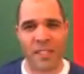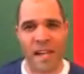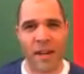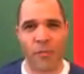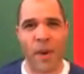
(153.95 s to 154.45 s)
just
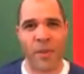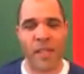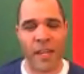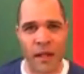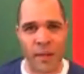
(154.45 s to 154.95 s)
had a
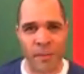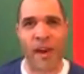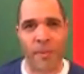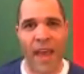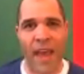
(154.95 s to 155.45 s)
reputation
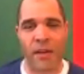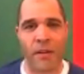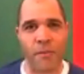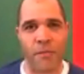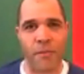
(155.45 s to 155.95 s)
coming right out of
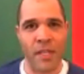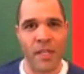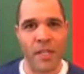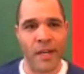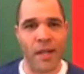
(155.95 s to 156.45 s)
the bat
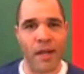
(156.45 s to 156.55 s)
of